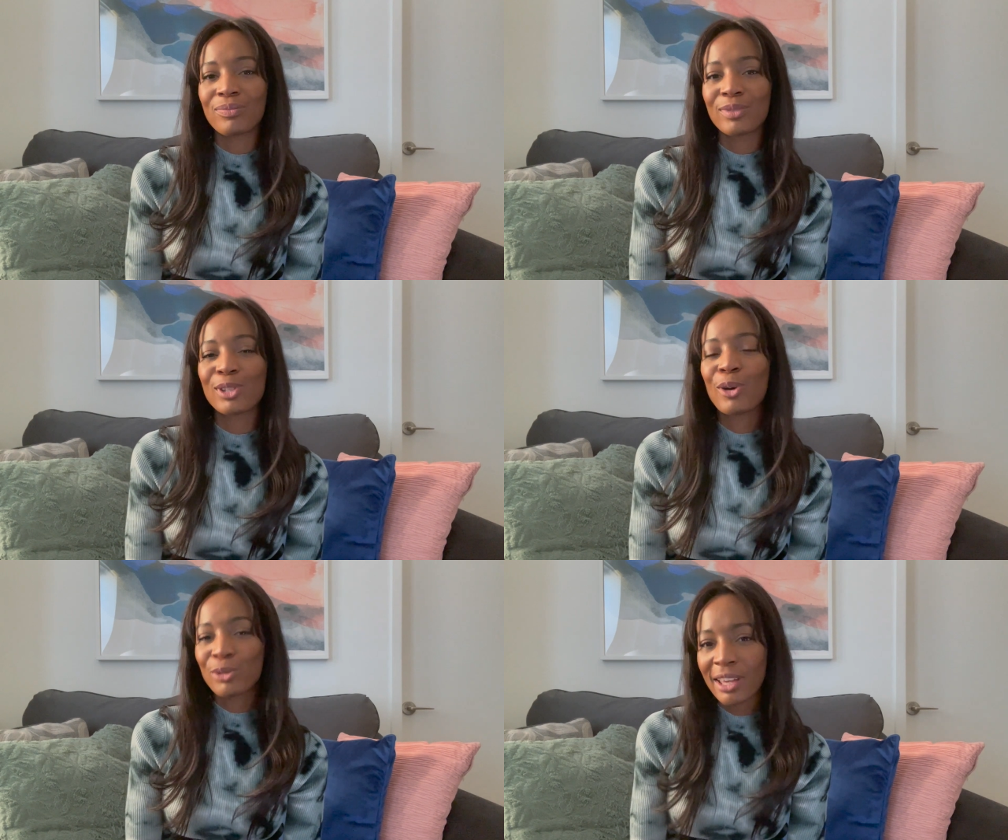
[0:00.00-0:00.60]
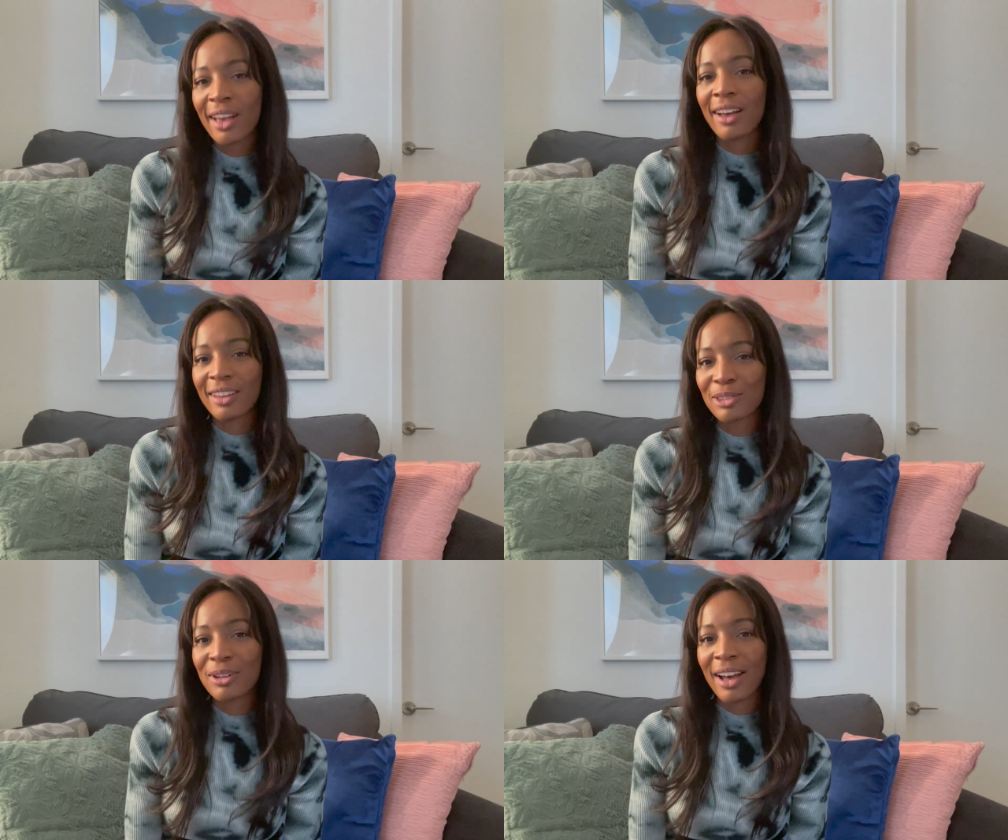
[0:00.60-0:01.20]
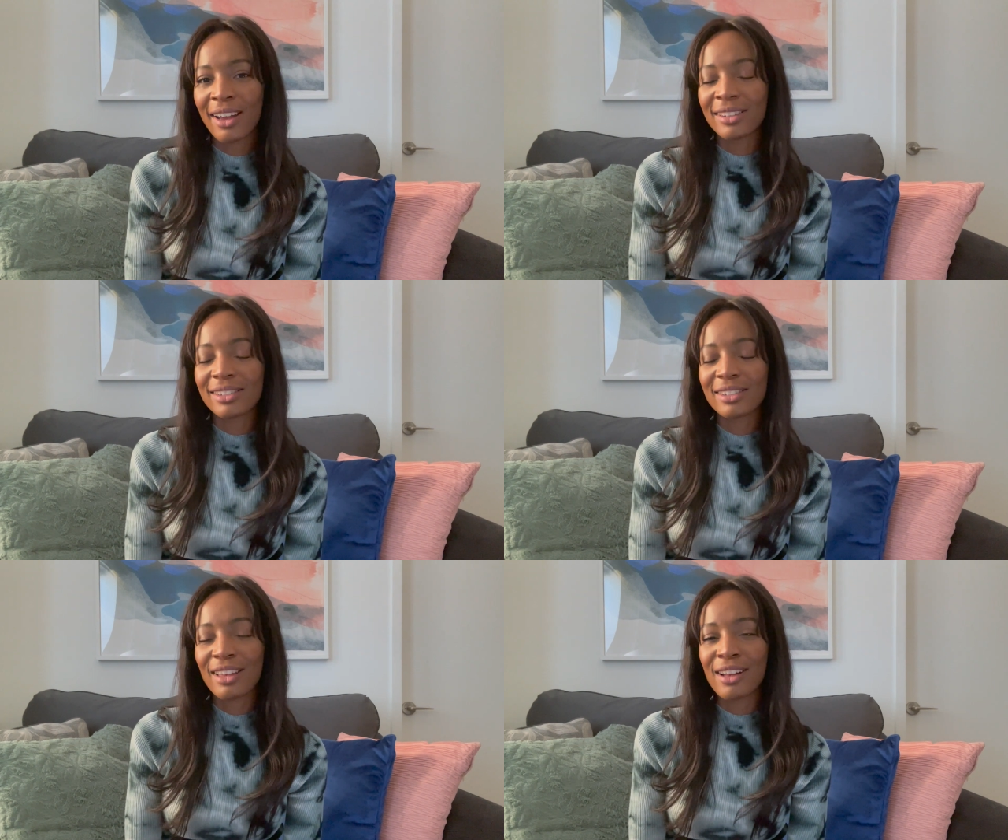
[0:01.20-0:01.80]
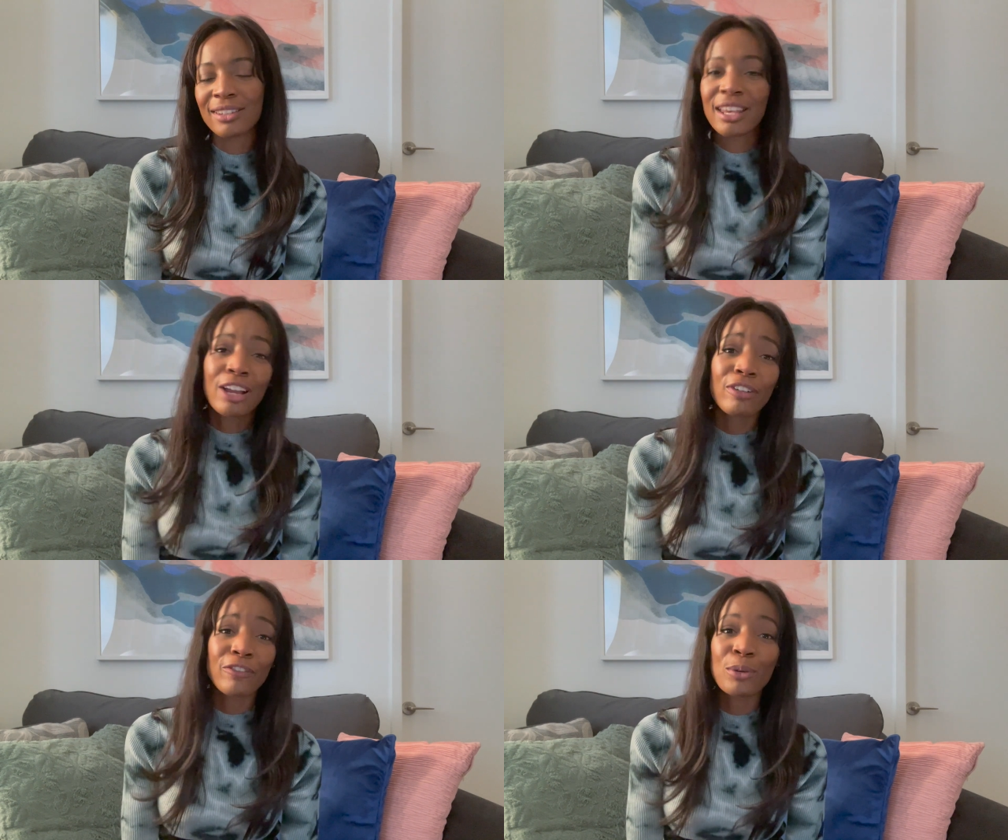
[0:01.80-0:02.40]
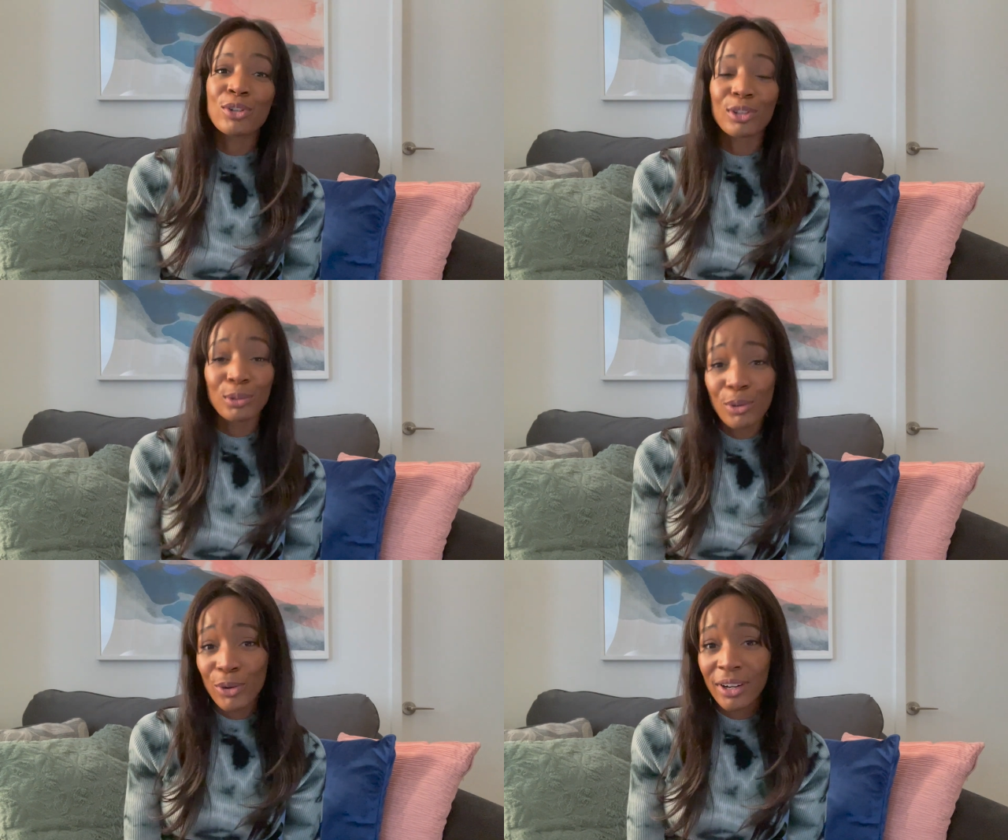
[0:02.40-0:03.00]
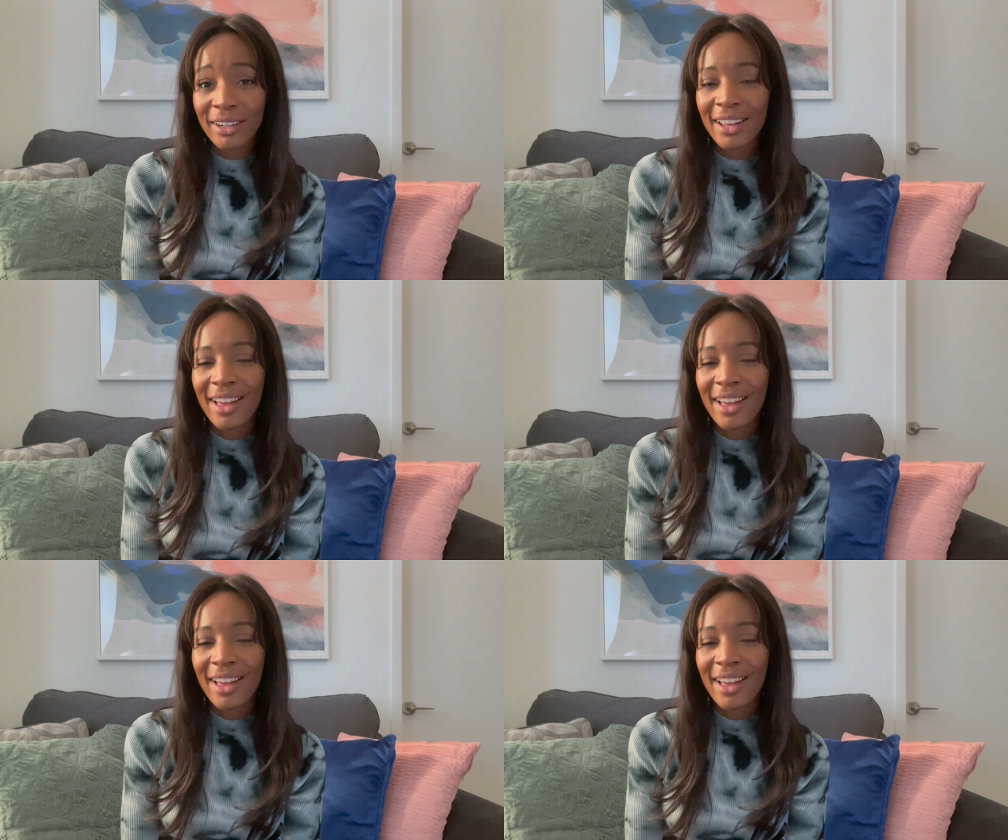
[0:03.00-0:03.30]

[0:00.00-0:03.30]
So yeah, you guys, take refuge in the Lord.